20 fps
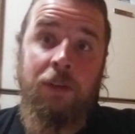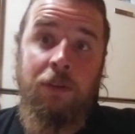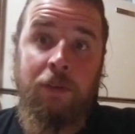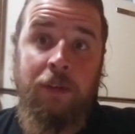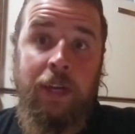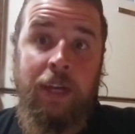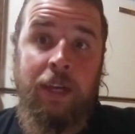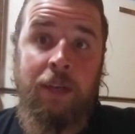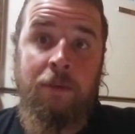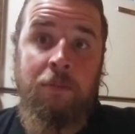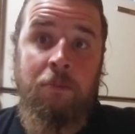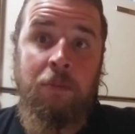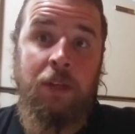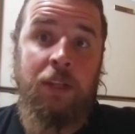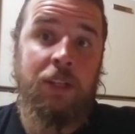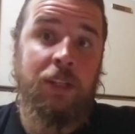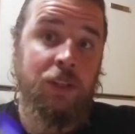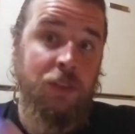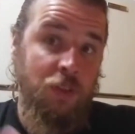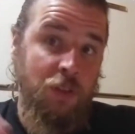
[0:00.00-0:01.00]
okay,
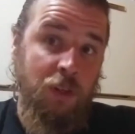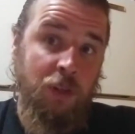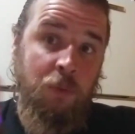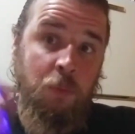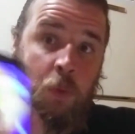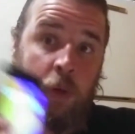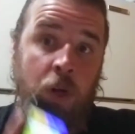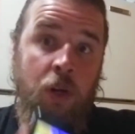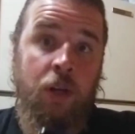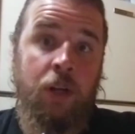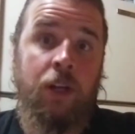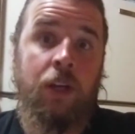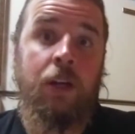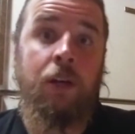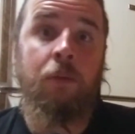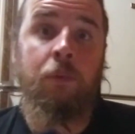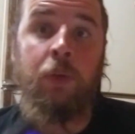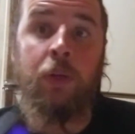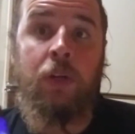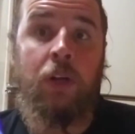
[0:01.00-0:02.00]
but it should work
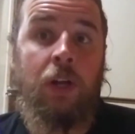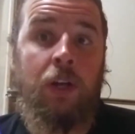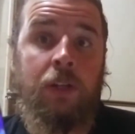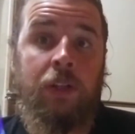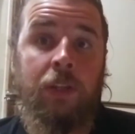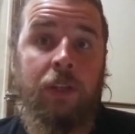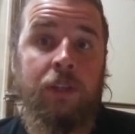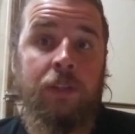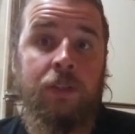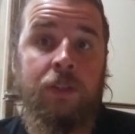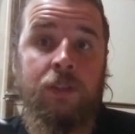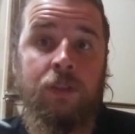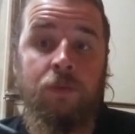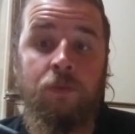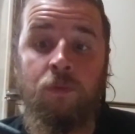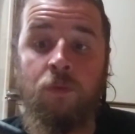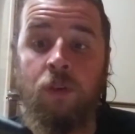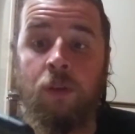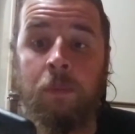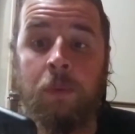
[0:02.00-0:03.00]
regardless.
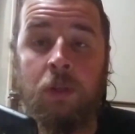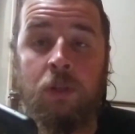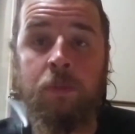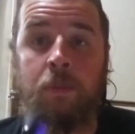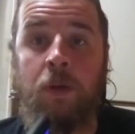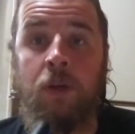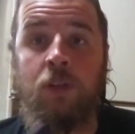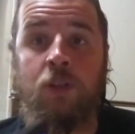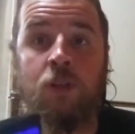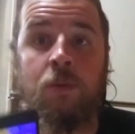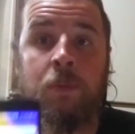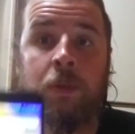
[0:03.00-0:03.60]
For the most part, it should